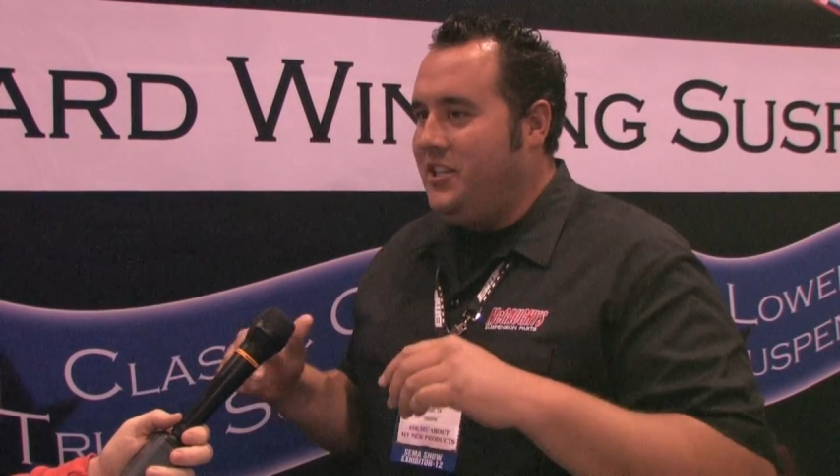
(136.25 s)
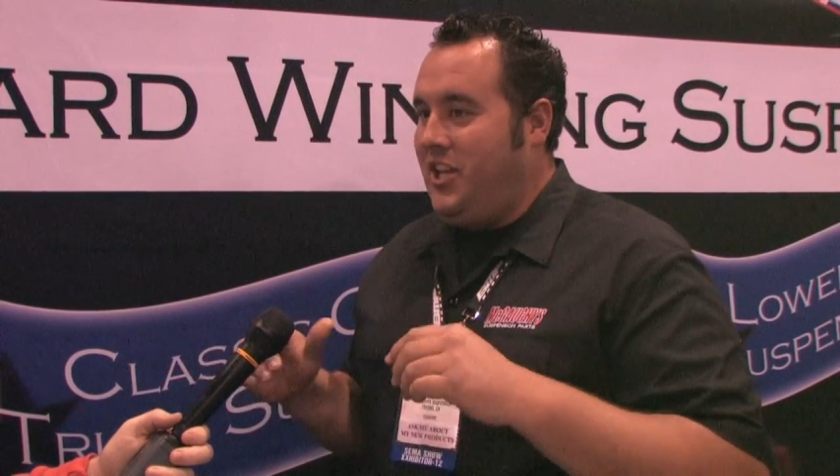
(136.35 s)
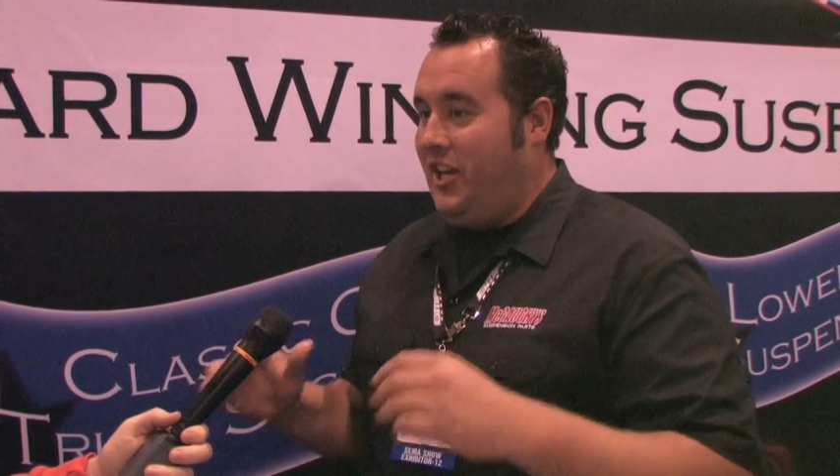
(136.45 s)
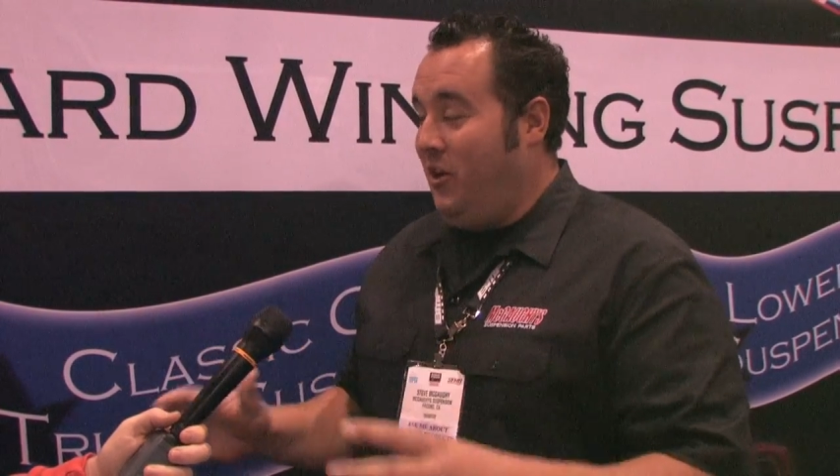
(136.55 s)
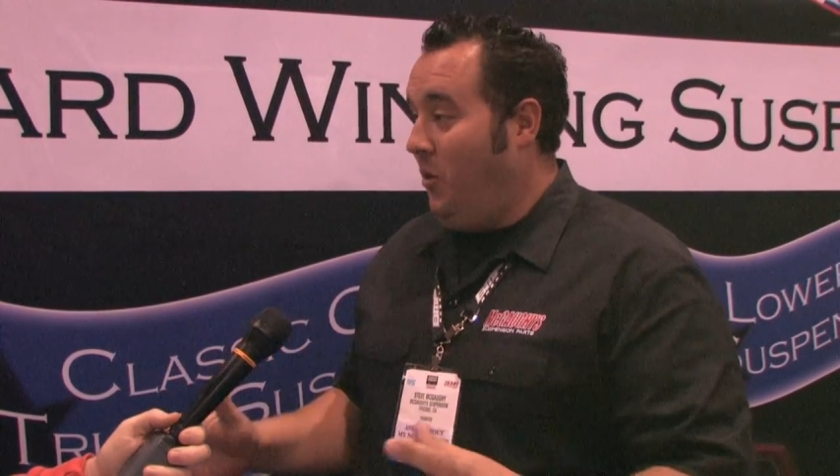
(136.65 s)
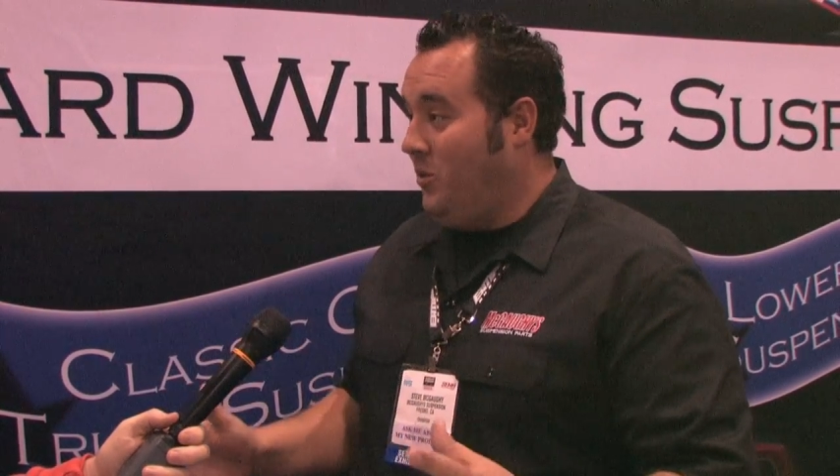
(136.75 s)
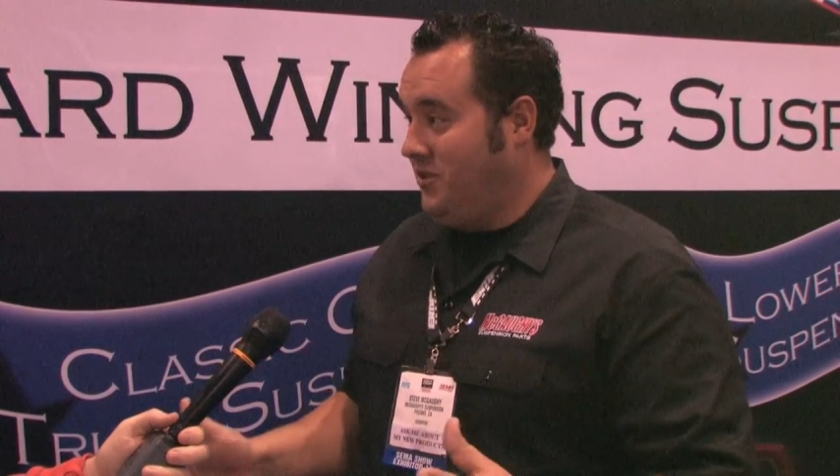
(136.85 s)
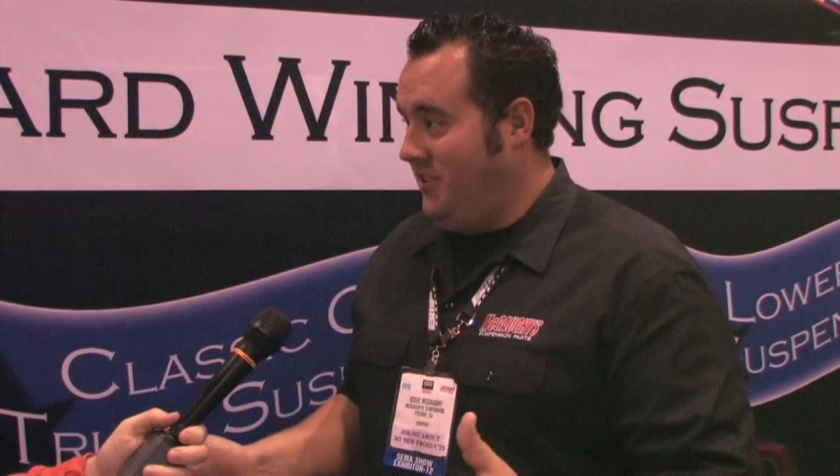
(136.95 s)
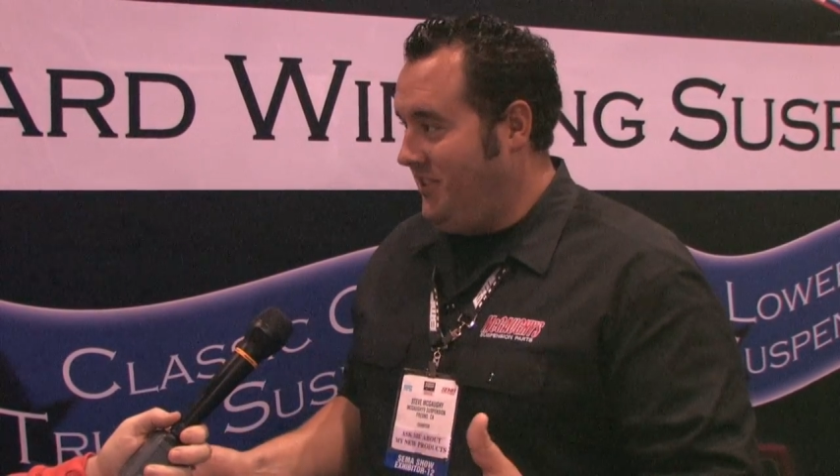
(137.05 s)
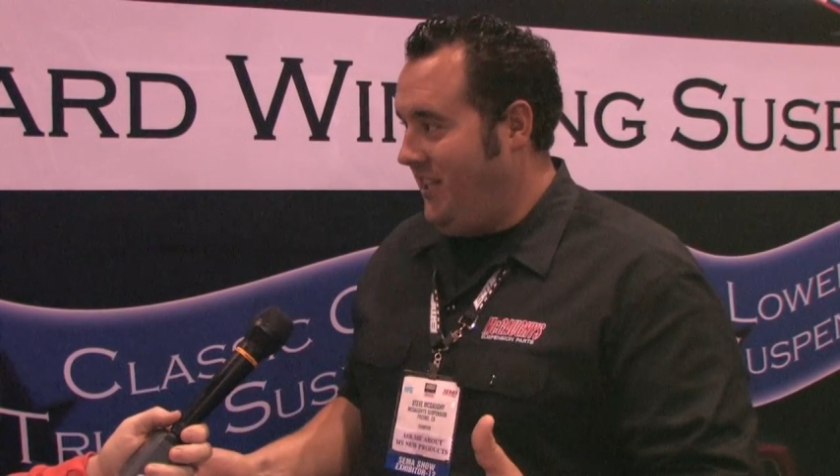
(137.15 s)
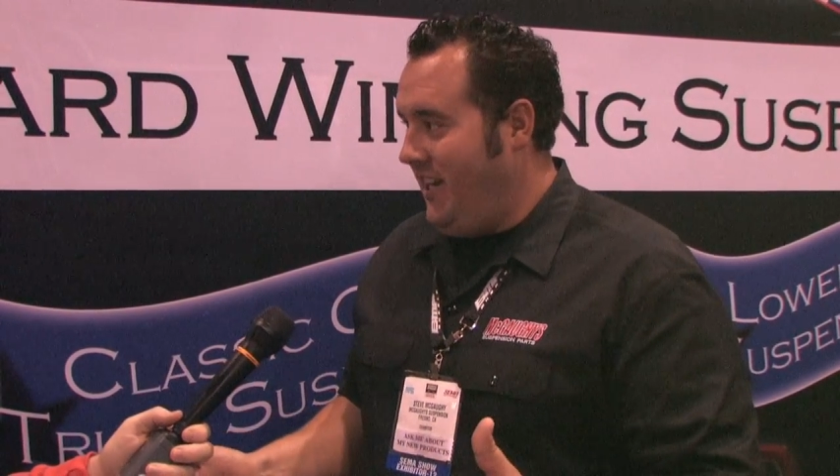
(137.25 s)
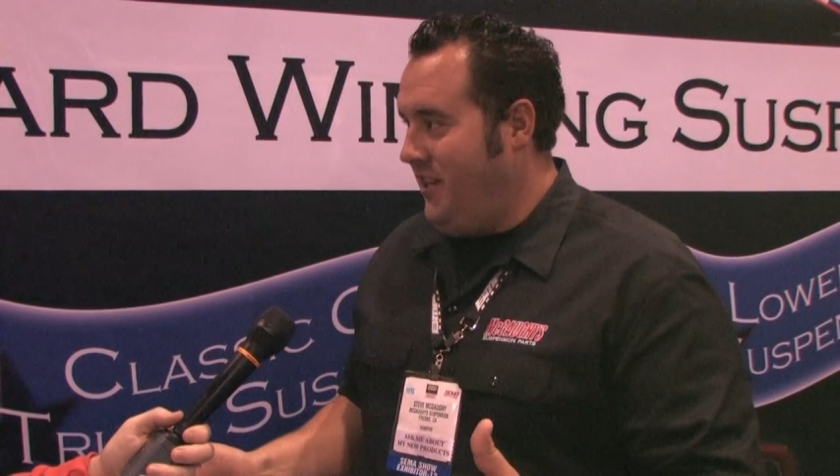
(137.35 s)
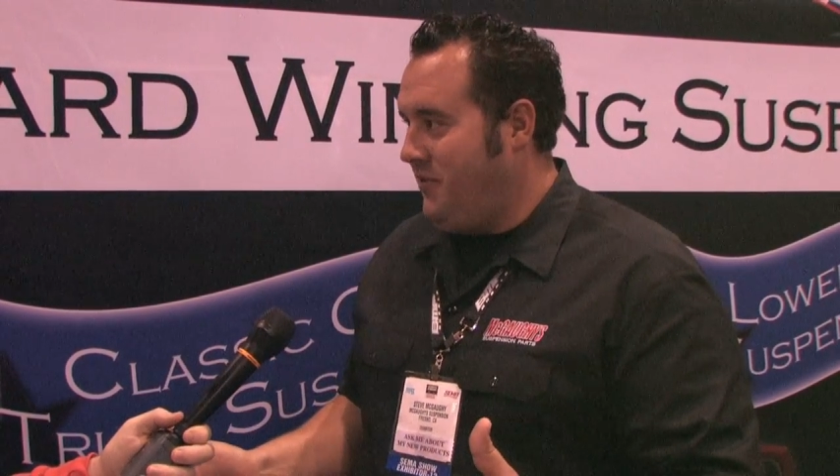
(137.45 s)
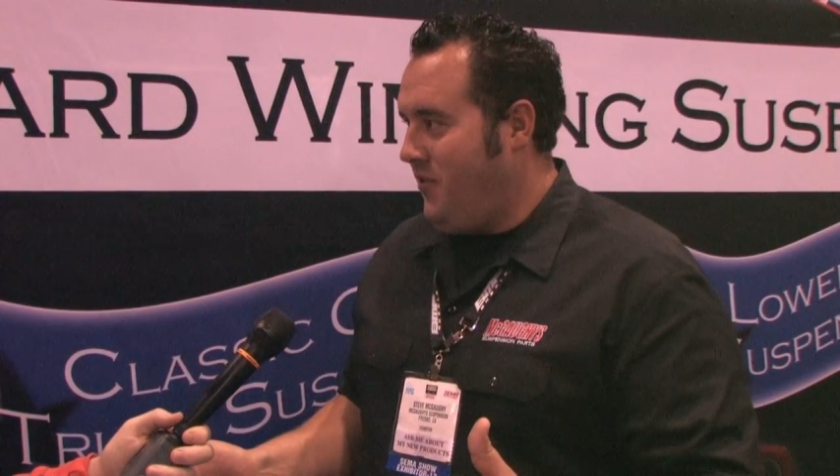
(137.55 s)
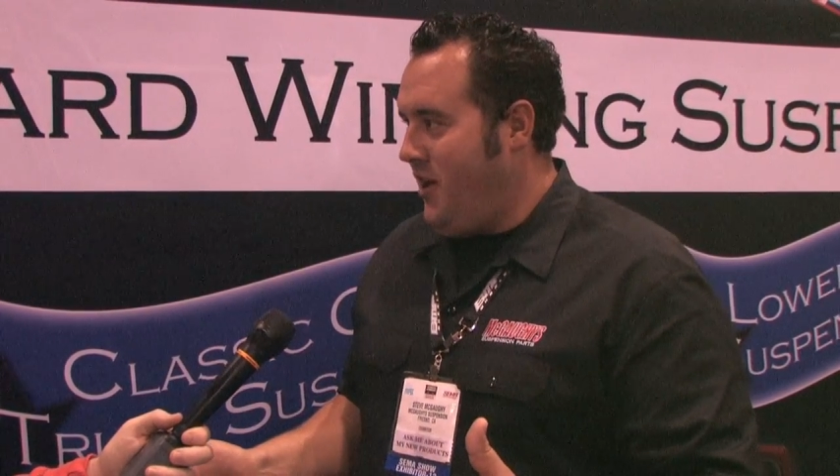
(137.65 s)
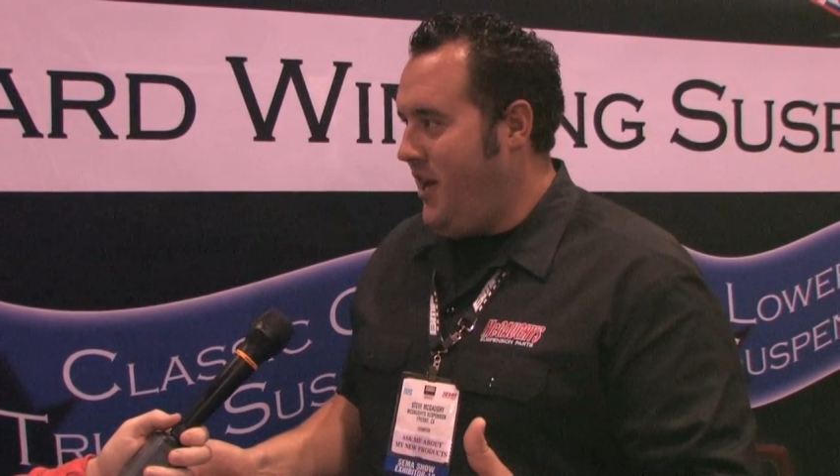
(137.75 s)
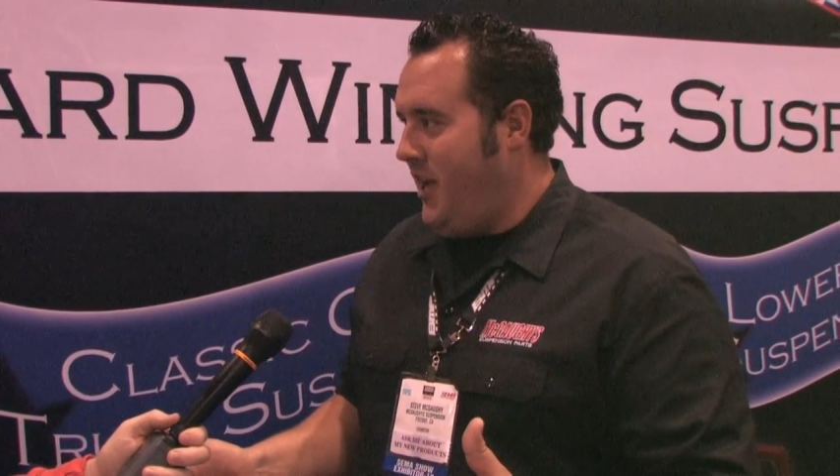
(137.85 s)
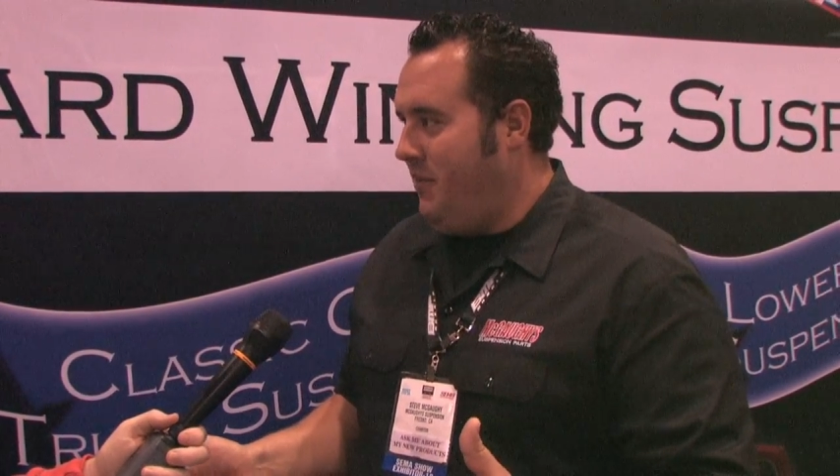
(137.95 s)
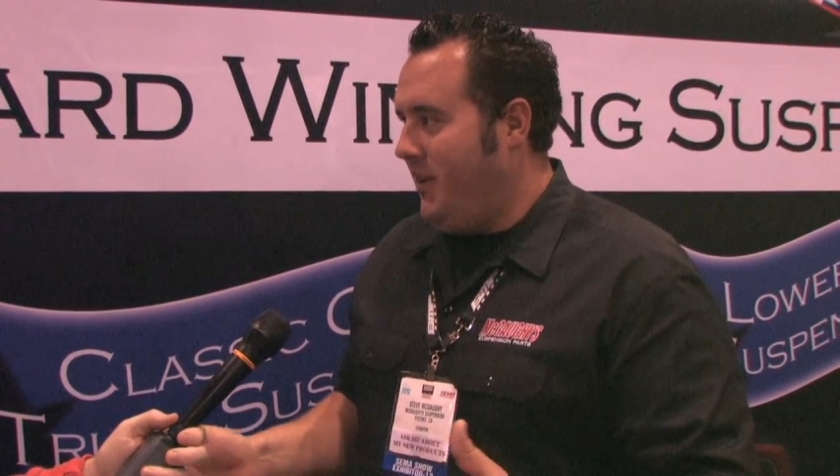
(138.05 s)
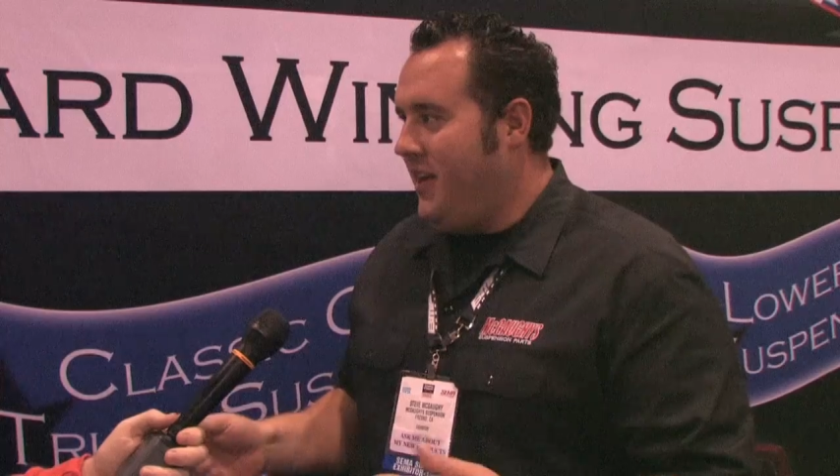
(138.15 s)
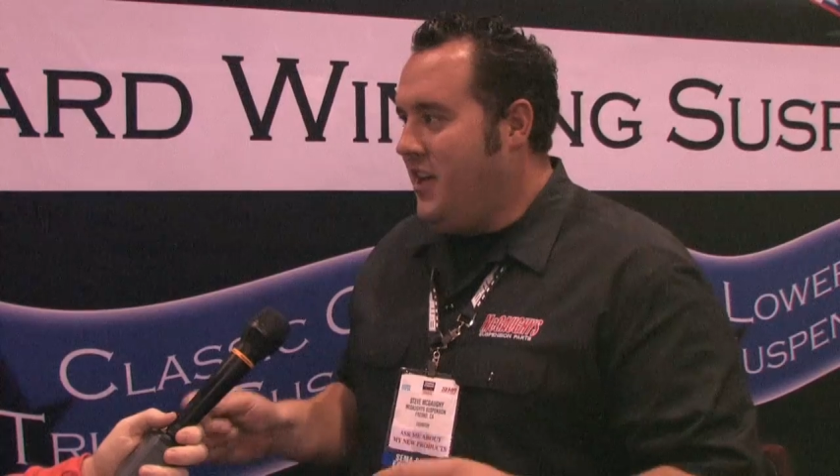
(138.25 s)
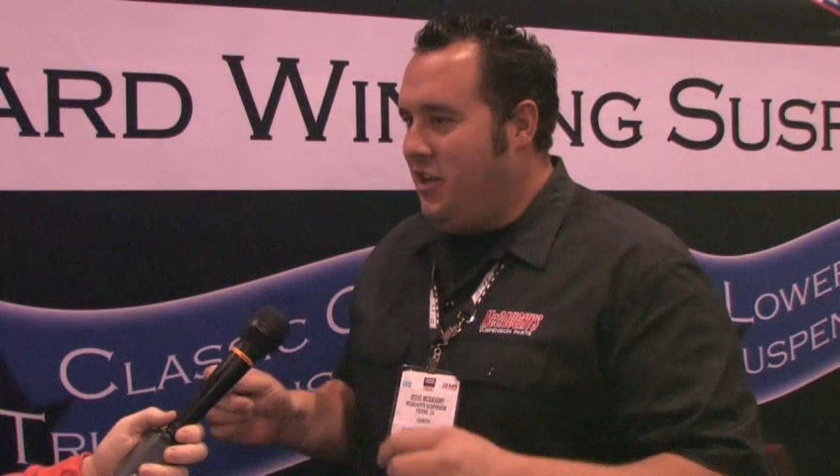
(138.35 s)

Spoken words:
10 holes in the side of your frame and